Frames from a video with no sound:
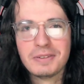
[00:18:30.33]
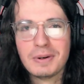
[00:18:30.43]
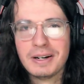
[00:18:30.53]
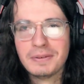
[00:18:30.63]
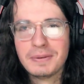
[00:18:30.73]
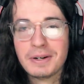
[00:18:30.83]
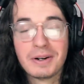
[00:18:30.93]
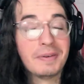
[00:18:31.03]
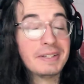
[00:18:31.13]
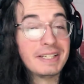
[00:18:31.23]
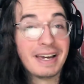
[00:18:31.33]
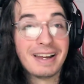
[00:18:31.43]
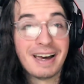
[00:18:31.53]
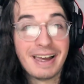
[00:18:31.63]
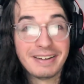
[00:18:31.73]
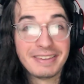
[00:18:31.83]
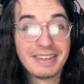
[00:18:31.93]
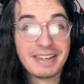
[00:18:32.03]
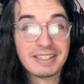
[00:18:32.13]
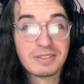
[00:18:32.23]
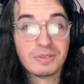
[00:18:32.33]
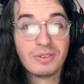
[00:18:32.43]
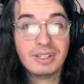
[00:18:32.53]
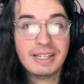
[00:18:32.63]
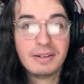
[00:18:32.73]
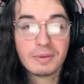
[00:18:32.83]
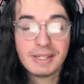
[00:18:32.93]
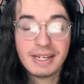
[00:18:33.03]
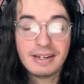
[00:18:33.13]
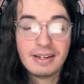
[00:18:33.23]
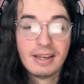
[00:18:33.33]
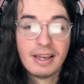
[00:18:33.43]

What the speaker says: and while we don't always see eye to eye on things League related,